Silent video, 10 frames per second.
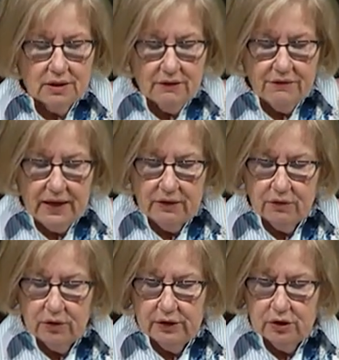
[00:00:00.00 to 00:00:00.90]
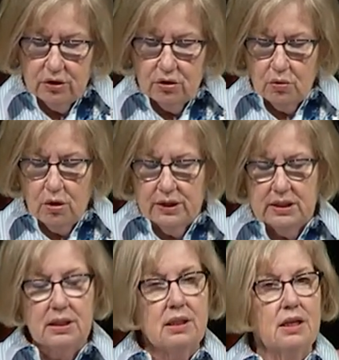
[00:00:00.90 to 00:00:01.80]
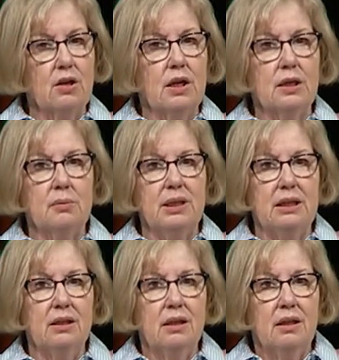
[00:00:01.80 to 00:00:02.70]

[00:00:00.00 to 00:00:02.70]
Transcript: the faithful and destroys their enemy.